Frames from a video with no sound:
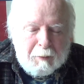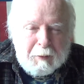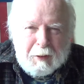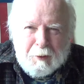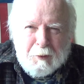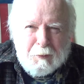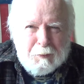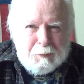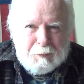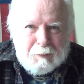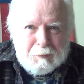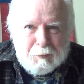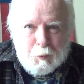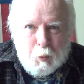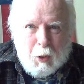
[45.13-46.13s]
I mean, who
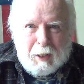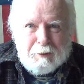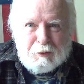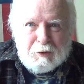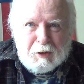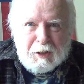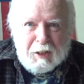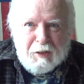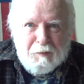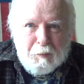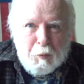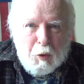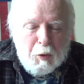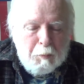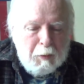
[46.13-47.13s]
wants to
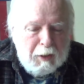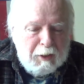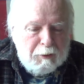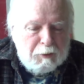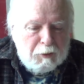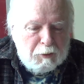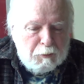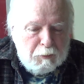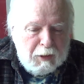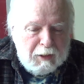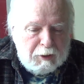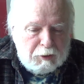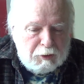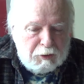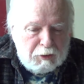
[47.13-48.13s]
give more money to the
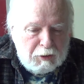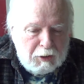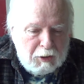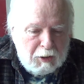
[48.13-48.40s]
rich?